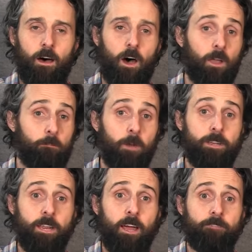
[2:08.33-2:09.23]
on
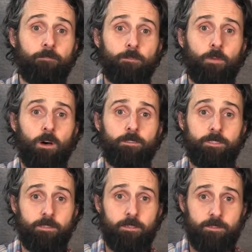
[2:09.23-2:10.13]
Monday Night Football
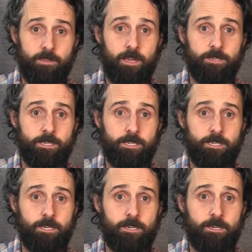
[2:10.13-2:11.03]
since